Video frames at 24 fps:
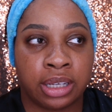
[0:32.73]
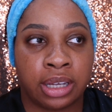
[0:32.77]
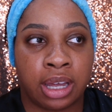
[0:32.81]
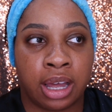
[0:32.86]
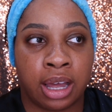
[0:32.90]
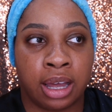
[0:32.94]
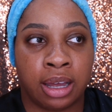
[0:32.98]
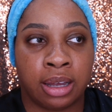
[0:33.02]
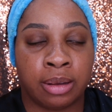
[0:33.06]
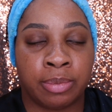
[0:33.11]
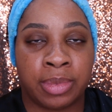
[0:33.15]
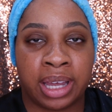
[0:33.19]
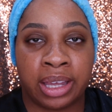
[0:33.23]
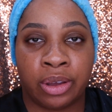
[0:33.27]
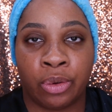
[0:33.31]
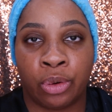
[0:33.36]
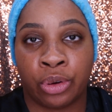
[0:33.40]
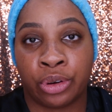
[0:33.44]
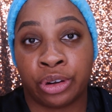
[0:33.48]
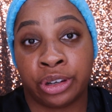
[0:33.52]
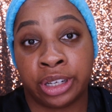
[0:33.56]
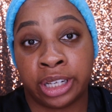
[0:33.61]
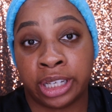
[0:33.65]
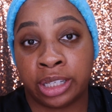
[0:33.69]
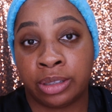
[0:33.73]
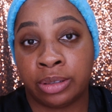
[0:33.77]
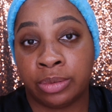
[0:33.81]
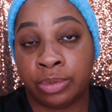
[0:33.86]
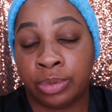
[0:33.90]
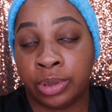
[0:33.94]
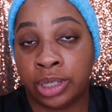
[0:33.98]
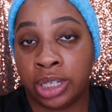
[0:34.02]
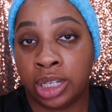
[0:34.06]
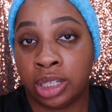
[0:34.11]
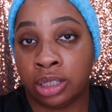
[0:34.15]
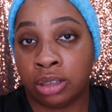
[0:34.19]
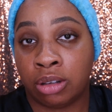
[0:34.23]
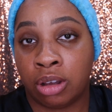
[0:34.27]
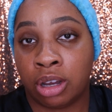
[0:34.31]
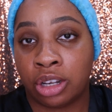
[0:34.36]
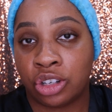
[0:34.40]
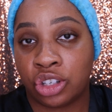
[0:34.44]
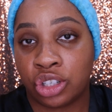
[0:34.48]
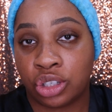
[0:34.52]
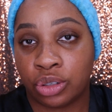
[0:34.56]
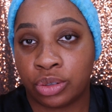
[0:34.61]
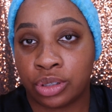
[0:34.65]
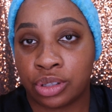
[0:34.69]
I ordered it when it
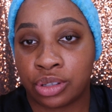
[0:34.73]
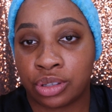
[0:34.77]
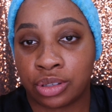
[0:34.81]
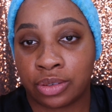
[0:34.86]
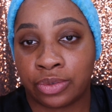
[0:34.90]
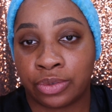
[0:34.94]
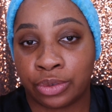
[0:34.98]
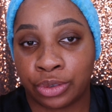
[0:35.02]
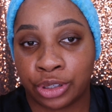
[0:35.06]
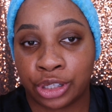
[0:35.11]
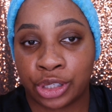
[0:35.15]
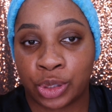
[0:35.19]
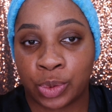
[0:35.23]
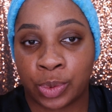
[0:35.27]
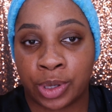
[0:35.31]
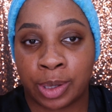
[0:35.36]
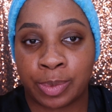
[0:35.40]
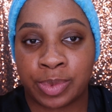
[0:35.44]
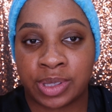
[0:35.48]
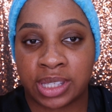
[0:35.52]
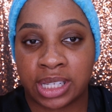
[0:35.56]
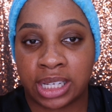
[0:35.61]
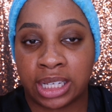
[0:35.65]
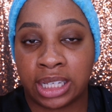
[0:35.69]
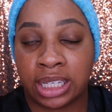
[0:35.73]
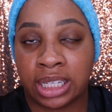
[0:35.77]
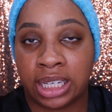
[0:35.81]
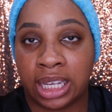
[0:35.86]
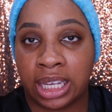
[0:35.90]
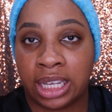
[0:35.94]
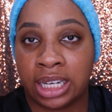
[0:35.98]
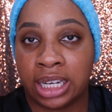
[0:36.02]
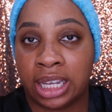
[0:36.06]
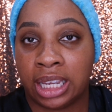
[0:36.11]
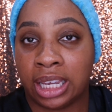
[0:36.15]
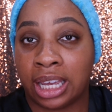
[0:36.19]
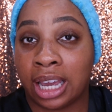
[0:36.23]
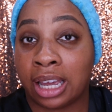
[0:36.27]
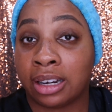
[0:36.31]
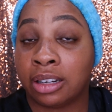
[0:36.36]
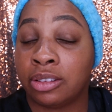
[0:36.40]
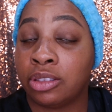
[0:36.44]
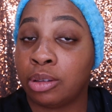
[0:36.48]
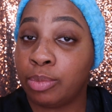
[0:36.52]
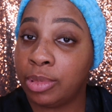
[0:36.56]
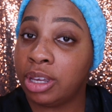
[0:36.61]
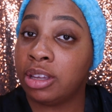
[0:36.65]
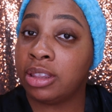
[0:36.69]
launched on Sephora's website, and I got it
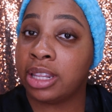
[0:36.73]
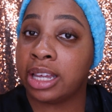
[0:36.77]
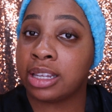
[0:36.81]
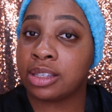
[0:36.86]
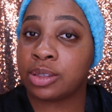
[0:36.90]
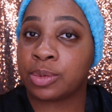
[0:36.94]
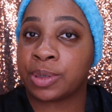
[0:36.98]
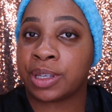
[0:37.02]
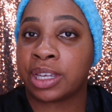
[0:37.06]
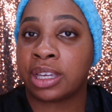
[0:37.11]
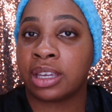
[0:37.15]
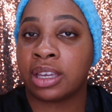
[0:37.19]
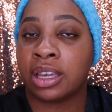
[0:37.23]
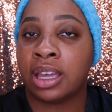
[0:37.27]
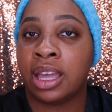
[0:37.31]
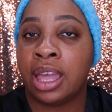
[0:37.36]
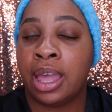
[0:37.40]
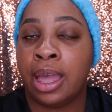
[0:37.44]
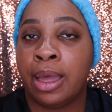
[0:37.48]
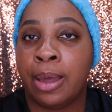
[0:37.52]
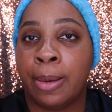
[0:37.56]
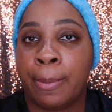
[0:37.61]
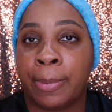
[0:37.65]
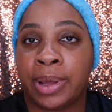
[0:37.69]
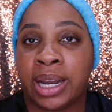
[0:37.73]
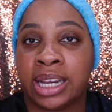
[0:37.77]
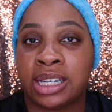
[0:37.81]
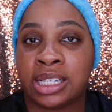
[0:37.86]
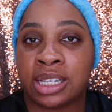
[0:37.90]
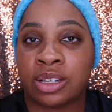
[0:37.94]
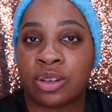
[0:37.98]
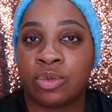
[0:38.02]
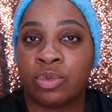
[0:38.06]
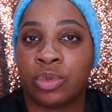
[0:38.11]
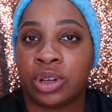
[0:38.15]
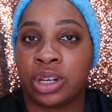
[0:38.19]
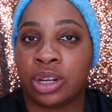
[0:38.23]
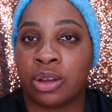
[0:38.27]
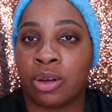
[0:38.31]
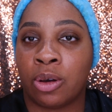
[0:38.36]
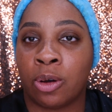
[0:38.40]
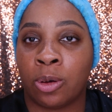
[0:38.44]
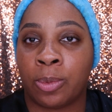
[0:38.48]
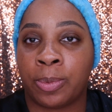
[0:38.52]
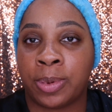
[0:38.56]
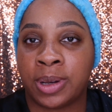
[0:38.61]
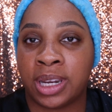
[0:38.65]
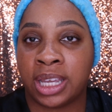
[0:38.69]
in the mail last week, but I didn't want to
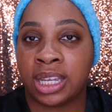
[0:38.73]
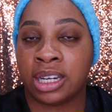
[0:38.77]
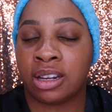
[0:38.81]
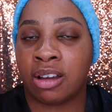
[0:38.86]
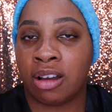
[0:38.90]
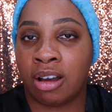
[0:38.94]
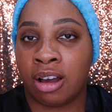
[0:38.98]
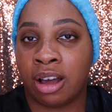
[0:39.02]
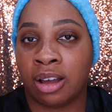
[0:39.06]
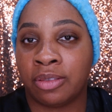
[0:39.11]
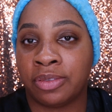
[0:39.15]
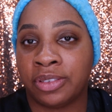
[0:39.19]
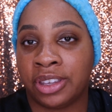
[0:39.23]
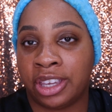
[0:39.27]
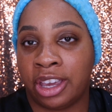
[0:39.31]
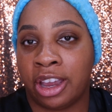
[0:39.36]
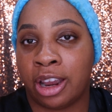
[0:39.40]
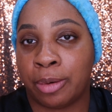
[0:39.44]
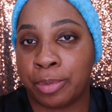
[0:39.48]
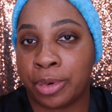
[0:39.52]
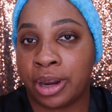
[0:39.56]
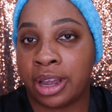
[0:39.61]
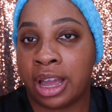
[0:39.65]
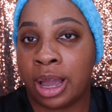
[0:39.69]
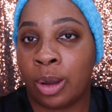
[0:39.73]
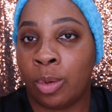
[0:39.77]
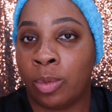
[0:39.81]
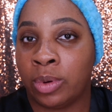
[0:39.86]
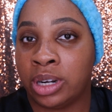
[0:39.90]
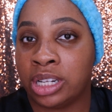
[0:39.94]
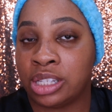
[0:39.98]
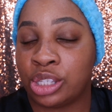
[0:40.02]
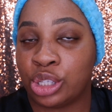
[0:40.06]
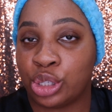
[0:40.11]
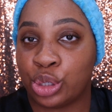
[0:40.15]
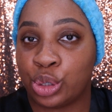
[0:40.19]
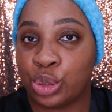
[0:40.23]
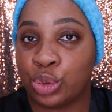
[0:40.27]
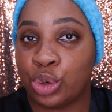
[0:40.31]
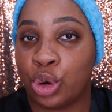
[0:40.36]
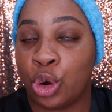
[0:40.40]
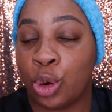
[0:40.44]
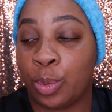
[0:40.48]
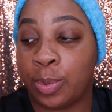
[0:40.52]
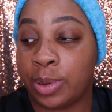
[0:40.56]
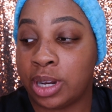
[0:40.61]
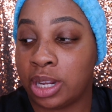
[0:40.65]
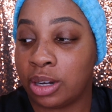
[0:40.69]
open it off camera. I wanted to
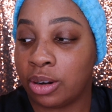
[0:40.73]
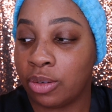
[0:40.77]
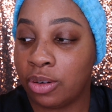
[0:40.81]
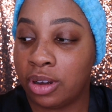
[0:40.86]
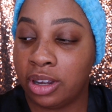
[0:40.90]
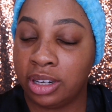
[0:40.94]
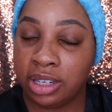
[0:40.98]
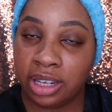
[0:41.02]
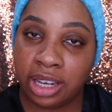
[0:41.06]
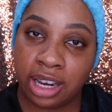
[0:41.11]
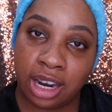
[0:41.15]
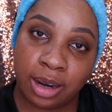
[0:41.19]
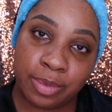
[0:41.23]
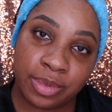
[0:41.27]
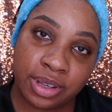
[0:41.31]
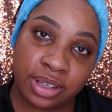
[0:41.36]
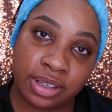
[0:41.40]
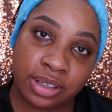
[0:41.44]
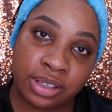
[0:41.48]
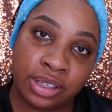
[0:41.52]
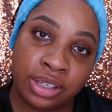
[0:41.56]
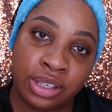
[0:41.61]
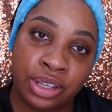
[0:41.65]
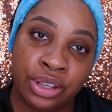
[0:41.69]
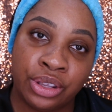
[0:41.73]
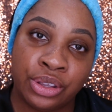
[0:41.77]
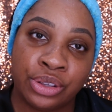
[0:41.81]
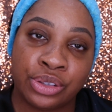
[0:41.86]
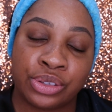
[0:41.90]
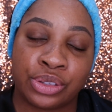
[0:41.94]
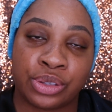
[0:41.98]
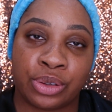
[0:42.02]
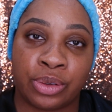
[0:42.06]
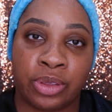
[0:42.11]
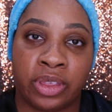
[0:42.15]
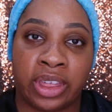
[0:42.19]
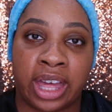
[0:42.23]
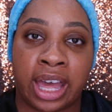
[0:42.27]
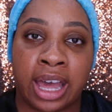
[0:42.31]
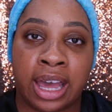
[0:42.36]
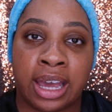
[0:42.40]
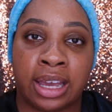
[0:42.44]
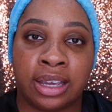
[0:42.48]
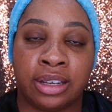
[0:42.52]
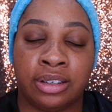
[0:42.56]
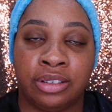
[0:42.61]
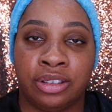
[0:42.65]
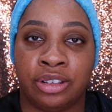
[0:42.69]
open it on camera so
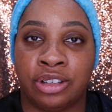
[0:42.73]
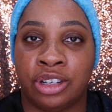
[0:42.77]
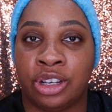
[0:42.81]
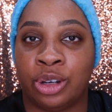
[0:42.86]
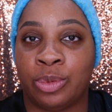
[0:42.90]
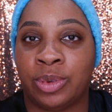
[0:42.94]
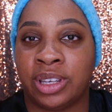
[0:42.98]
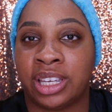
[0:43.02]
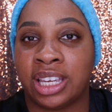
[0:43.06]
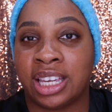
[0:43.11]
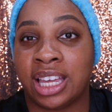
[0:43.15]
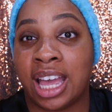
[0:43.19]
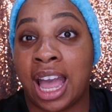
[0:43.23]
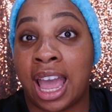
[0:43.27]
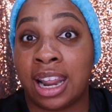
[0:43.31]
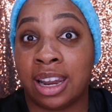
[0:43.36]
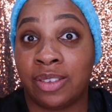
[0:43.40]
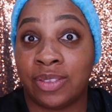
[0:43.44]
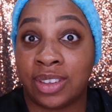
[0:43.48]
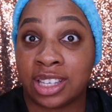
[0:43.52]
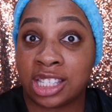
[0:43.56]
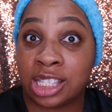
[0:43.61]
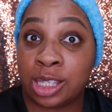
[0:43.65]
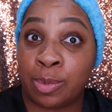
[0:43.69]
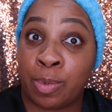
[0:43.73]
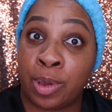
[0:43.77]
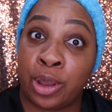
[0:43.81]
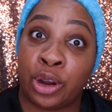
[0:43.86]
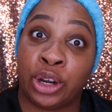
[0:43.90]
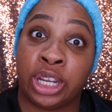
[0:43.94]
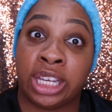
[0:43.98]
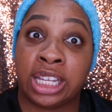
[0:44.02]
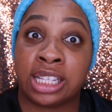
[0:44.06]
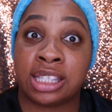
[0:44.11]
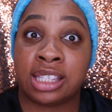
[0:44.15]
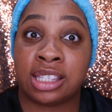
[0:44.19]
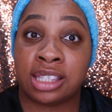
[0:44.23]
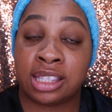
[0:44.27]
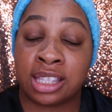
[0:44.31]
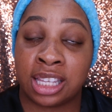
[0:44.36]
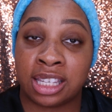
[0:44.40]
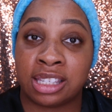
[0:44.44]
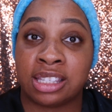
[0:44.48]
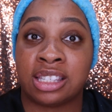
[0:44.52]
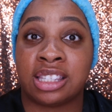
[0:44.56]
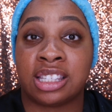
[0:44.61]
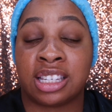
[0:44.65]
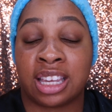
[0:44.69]
that, you know, we can kind of experience
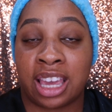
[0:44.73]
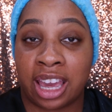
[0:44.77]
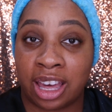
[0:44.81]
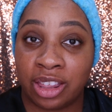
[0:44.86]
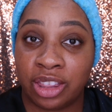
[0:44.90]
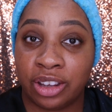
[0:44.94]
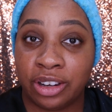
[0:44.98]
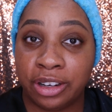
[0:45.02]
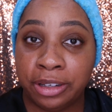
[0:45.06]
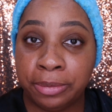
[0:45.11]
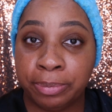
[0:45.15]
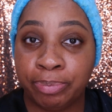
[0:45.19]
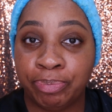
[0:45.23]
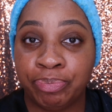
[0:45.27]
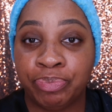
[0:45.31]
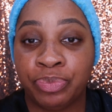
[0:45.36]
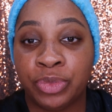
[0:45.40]
this together.